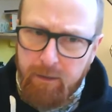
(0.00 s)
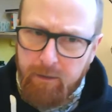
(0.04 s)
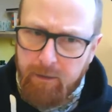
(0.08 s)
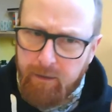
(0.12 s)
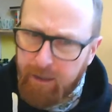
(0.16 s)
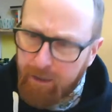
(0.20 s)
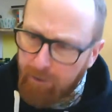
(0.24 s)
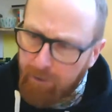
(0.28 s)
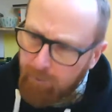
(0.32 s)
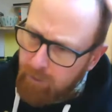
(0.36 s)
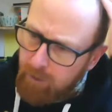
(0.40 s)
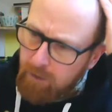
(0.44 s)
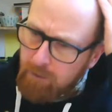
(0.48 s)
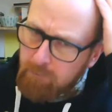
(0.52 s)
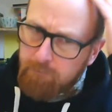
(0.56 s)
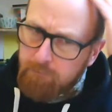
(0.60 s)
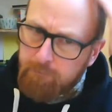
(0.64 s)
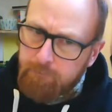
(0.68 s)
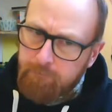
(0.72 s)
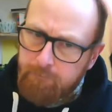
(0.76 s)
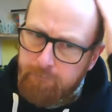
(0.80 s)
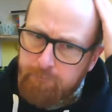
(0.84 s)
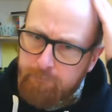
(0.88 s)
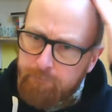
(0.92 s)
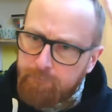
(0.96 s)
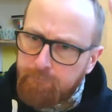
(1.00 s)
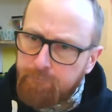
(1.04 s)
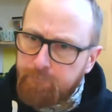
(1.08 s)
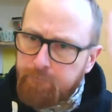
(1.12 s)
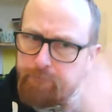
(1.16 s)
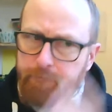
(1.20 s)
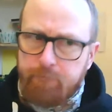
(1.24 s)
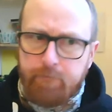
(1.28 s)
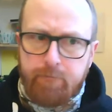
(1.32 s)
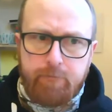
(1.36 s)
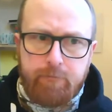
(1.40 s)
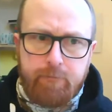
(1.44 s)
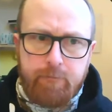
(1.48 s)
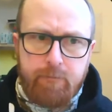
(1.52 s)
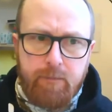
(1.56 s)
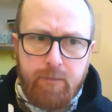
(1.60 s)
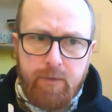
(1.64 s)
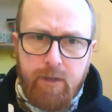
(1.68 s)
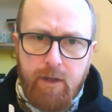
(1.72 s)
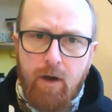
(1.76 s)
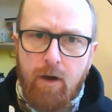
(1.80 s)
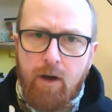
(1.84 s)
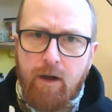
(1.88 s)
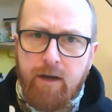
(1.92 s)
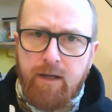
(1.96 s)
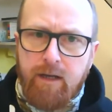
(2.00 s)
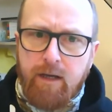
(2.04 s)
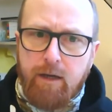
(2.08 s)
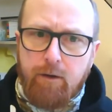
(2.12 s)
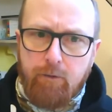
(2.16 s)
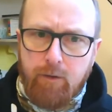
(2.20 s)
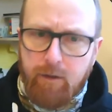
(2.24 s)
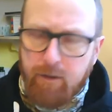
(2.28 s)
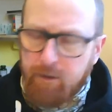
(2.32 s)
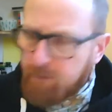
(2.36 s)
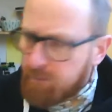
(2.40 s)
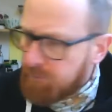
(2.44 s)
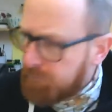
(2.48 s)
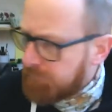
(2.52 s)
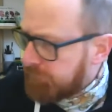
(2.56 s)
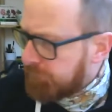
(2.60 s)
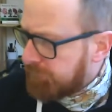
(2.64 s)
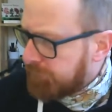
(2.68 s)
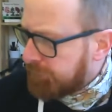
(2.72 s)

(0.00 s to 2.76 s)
there. The idea is,